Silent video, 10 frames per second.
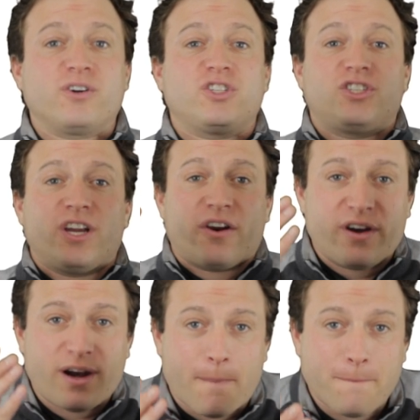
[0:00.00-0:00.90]
They're
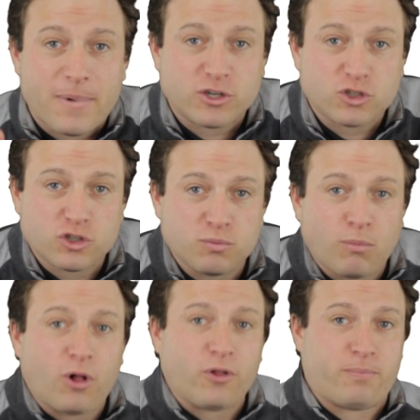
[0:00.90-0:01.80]
staring at a much
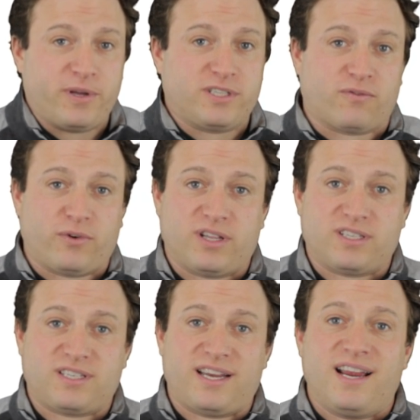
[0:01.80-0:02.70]
smaller piece of
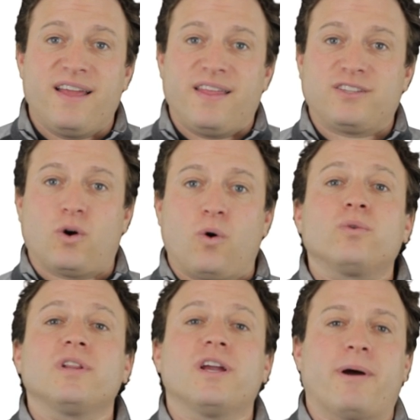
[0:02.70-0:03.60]
real estate that's
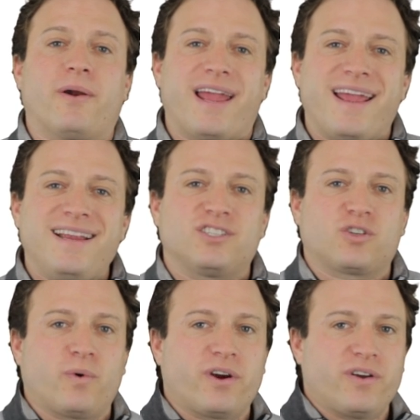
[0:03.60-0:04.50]
only about 8
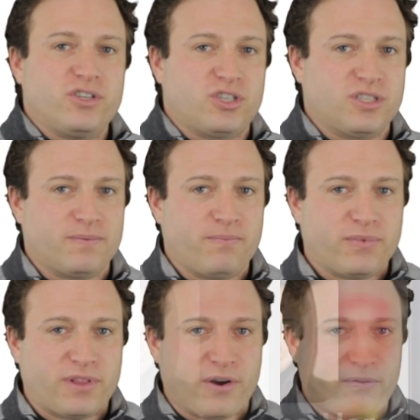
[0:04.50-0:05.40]
square inches,
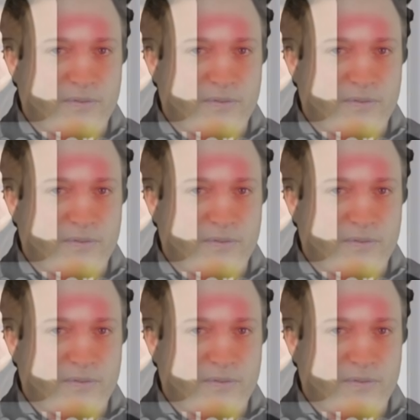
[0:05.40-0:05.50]
their